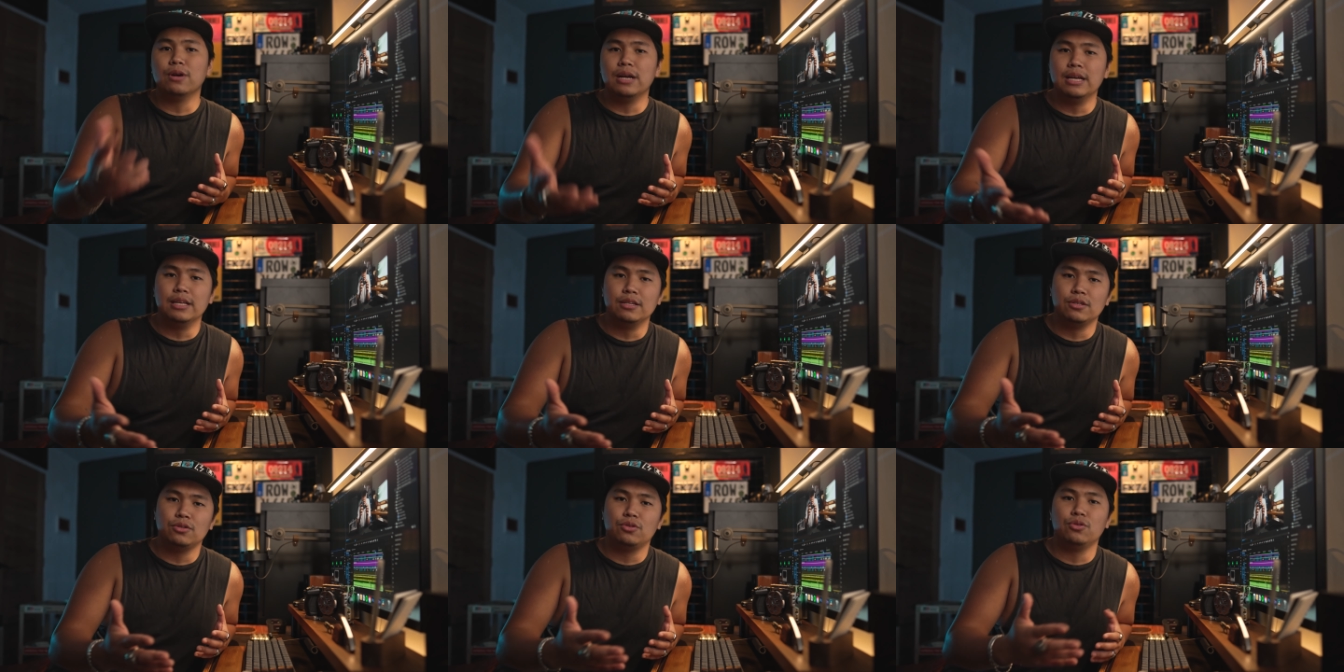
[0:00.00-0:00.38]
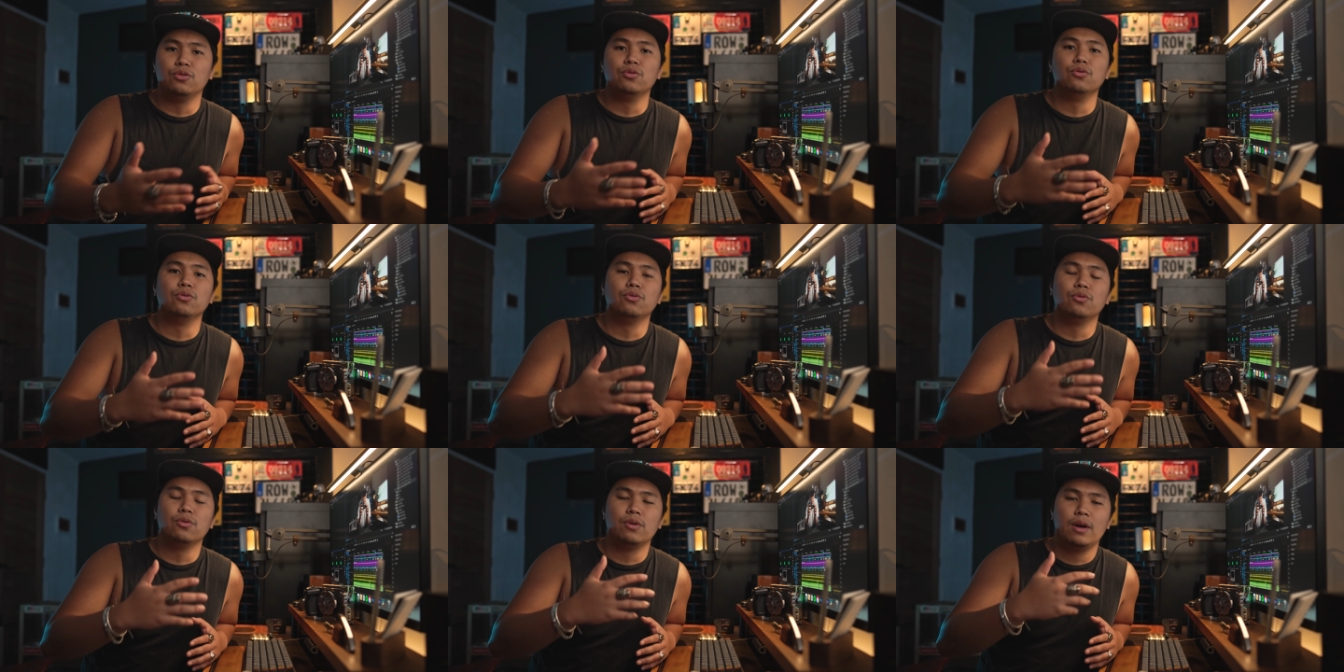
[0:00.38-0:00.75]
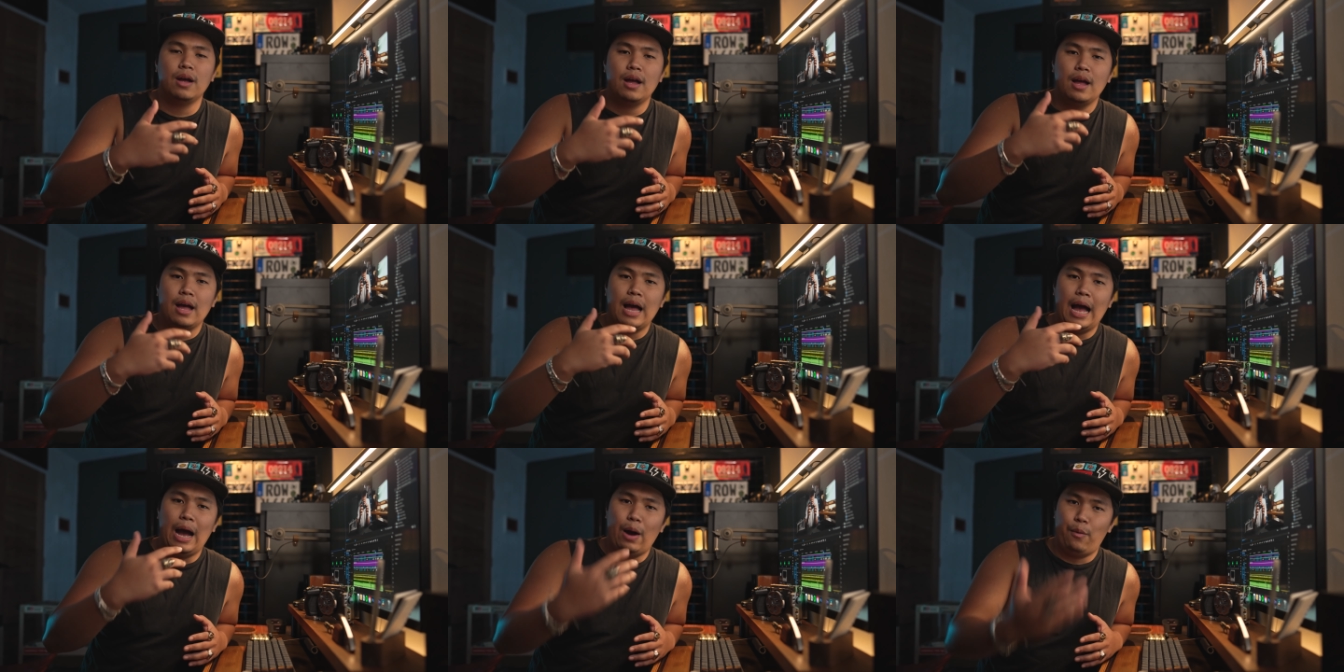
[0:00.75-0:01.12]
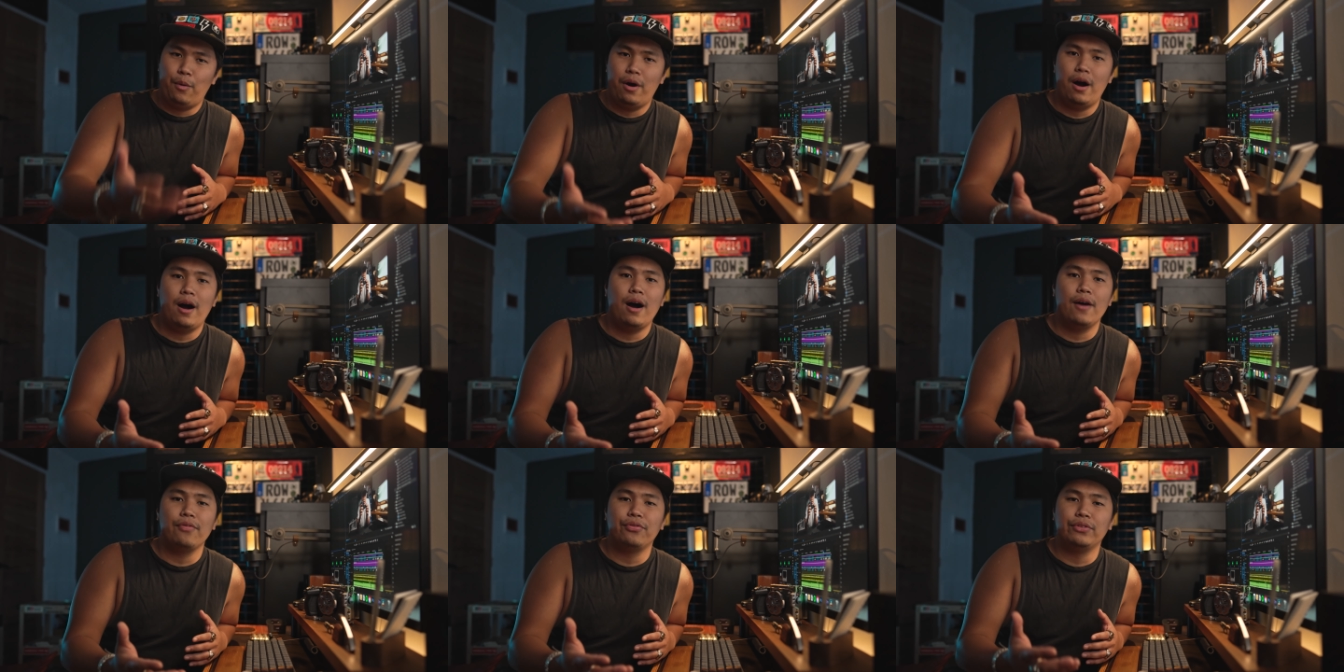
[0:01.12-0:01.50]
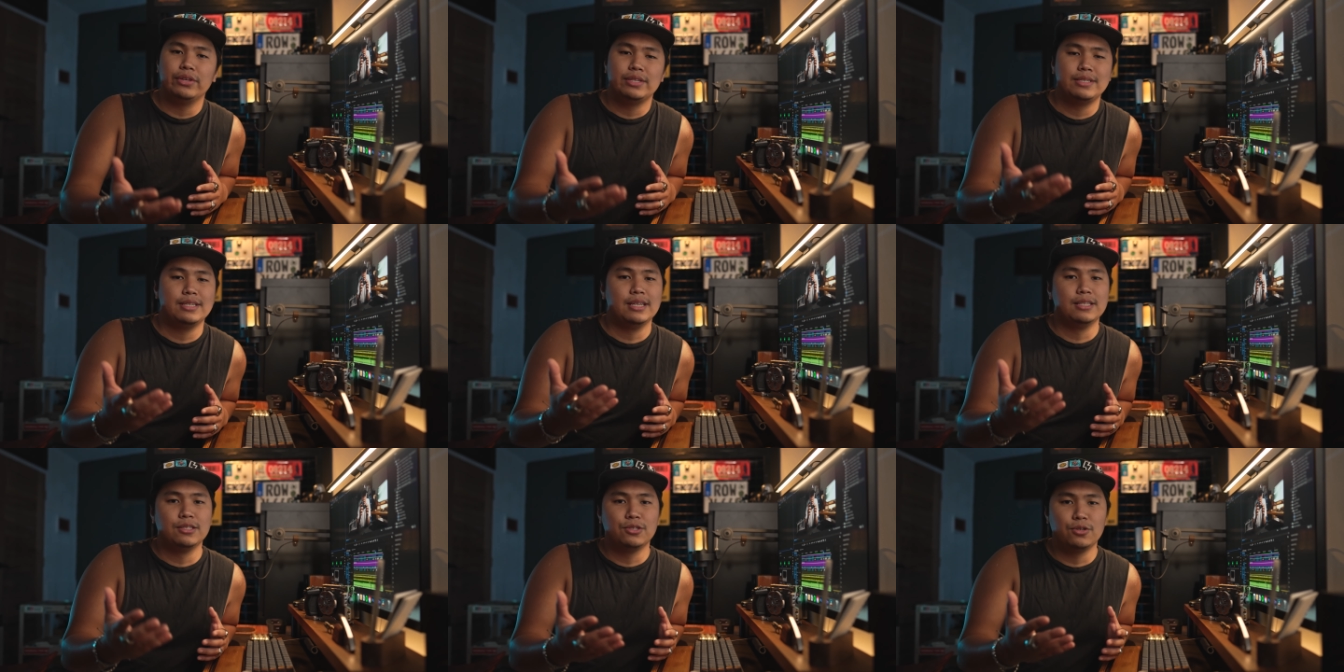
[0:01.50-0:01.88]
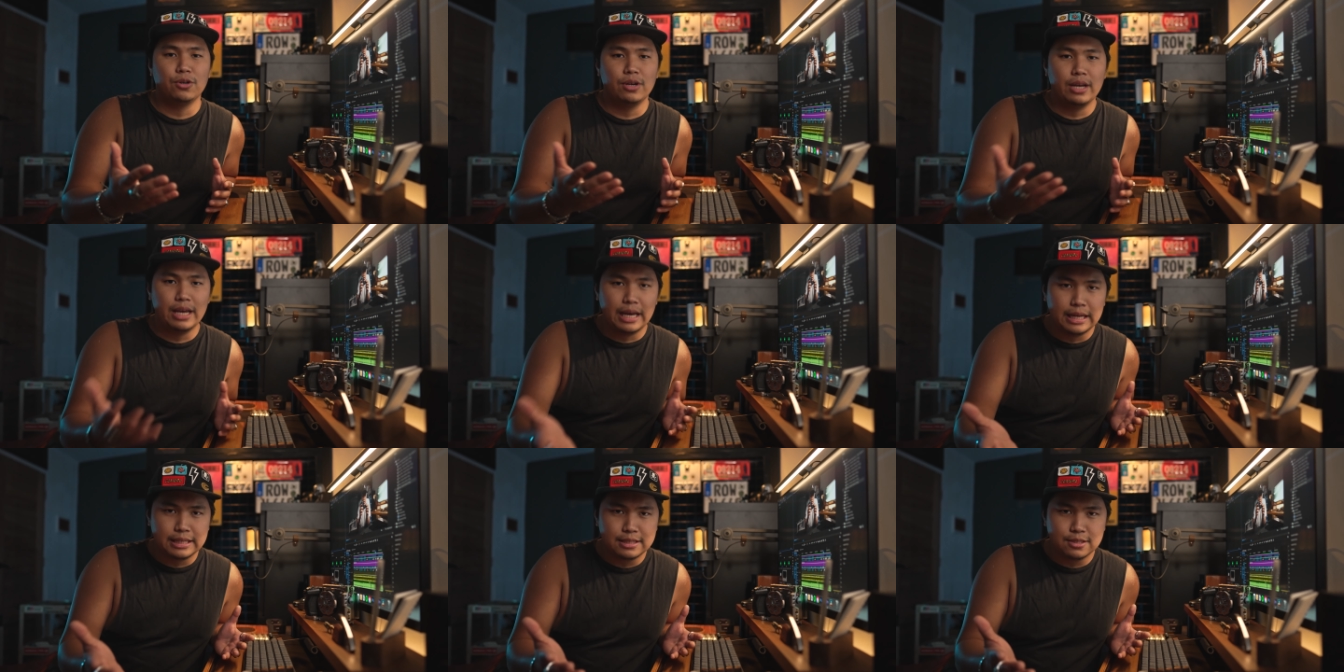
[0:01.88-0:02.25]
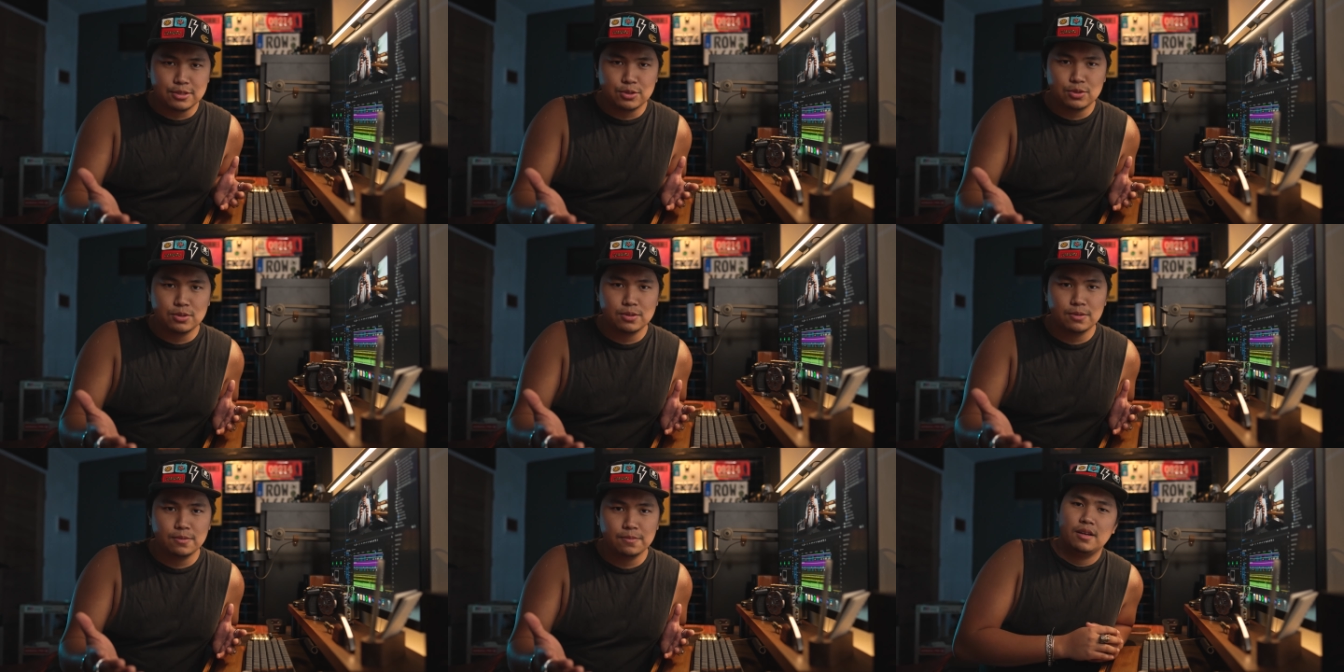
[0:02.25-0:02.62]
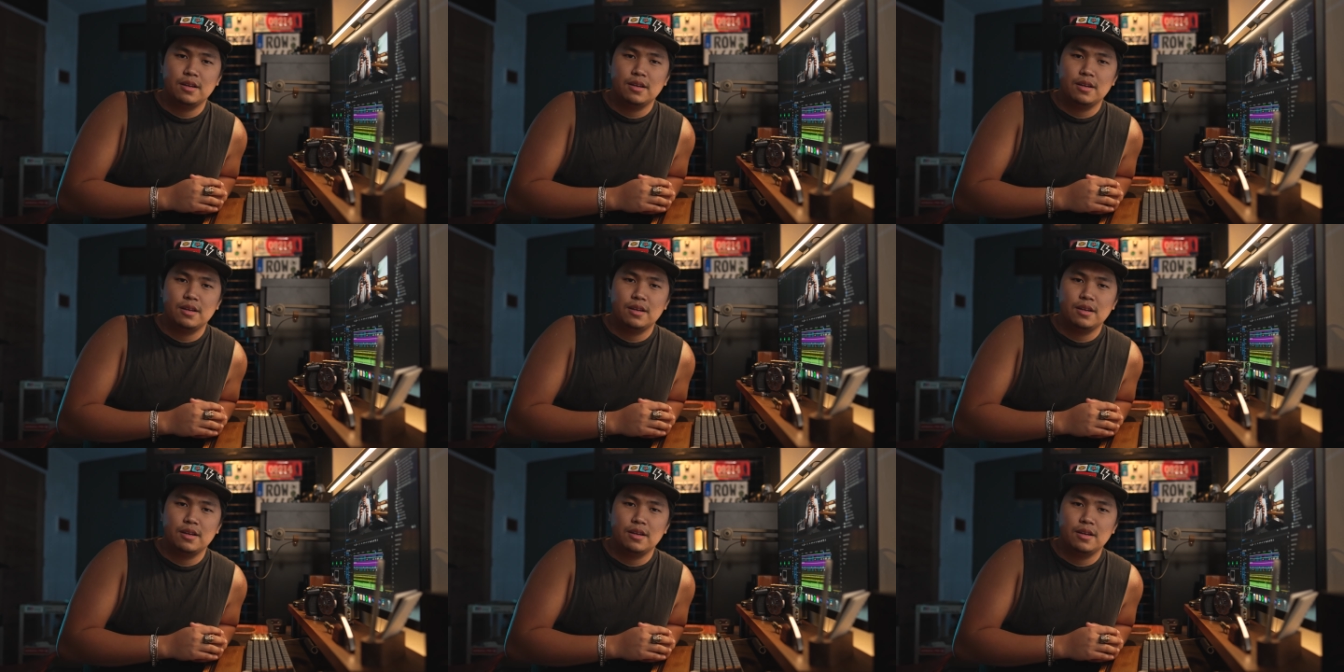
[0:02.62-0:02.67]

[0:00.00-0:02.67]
into how hot the sensor gets.